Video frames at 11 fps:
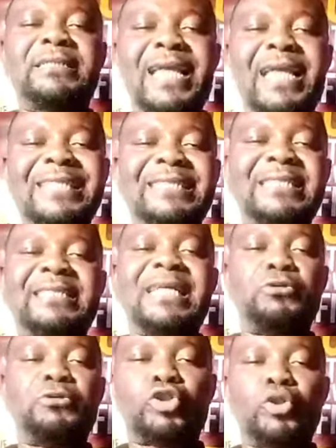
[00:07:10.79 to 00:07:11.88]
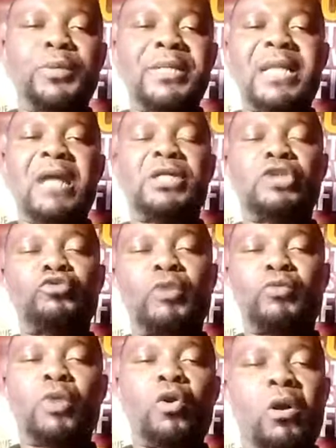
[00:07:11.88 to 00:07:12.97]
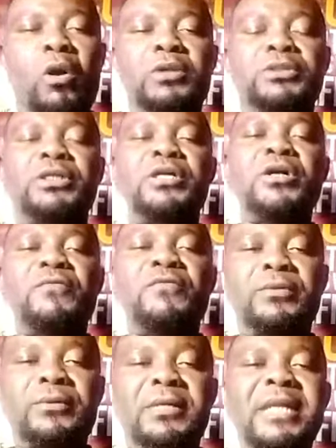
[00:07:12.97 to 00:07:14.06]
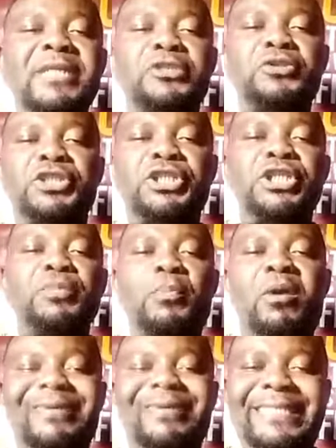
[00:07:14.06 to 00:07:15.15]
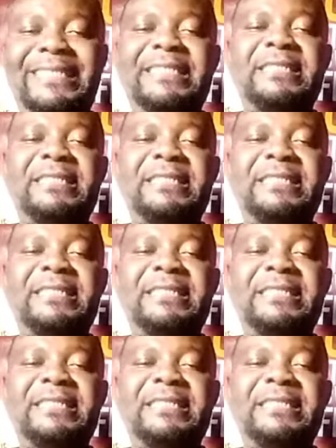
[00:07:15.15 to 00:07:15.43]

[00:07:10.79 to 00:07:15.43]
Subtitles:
the exercise you're doing now is what we call relationship audit.